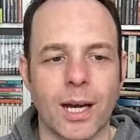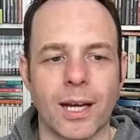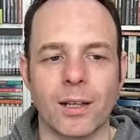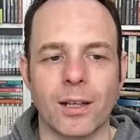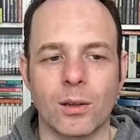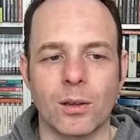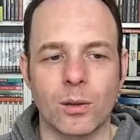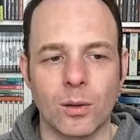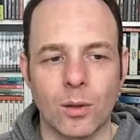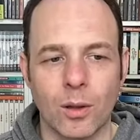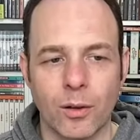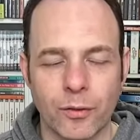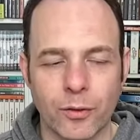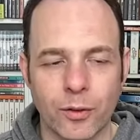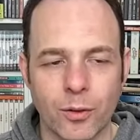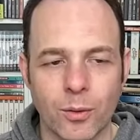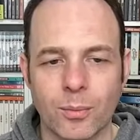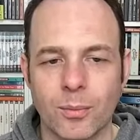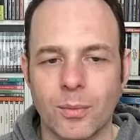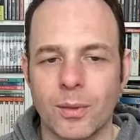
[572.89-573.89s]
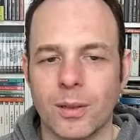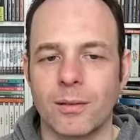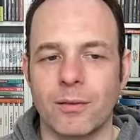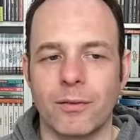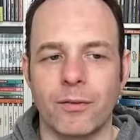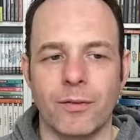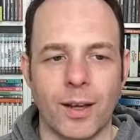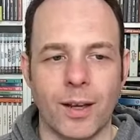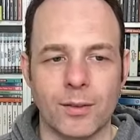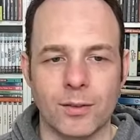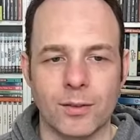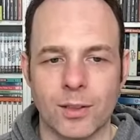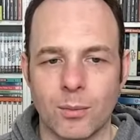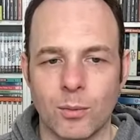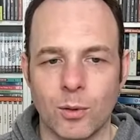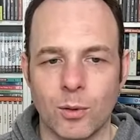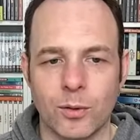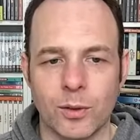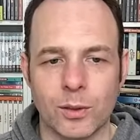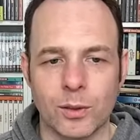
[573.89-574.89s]
I love them. Five-star
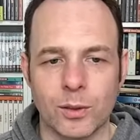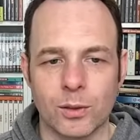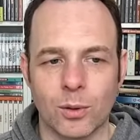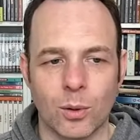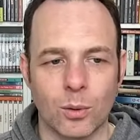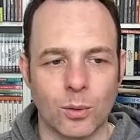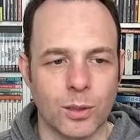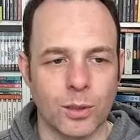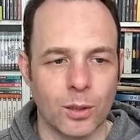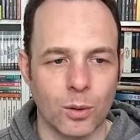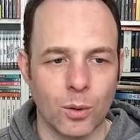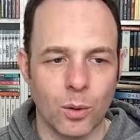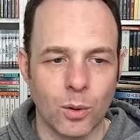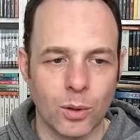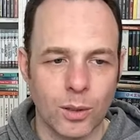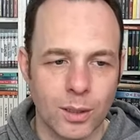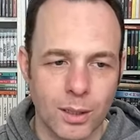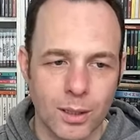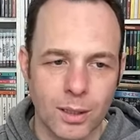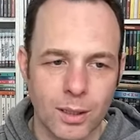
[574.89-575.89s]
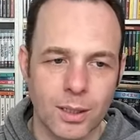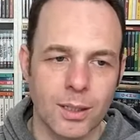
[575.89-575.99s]
movies all day long.